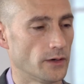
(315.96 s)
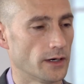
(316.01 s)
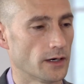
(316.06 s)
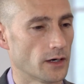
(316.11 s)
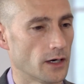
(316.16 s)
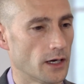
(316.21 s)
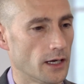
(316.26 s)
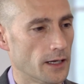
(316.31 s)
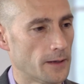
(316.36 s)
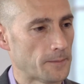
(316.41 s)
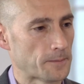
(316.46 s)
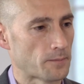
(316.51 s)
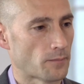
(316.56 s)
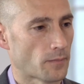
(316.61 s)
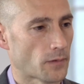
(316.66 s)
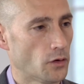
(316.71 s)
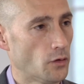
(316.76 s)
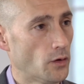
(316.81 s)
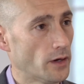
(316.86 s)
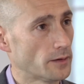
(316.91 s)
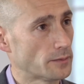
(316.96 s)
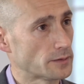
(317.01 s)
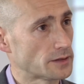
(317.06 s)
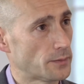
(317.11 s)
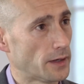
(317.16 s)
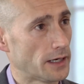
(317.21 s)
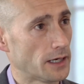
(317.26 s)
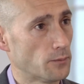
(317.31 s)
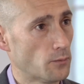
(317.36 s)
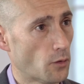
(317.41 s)
where you end up
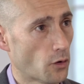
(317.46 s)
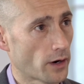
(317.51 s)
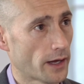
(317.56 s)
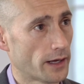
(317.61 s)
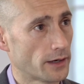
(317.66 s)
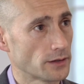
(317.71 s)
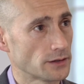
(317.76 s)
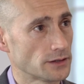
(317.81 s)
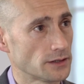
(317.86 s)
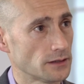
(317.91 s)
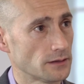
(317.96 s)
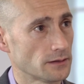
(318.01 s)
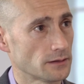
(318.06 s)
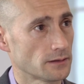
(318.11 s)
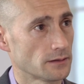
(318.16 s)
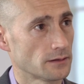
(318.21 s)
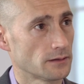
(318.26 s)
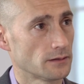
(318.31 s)
spending more energy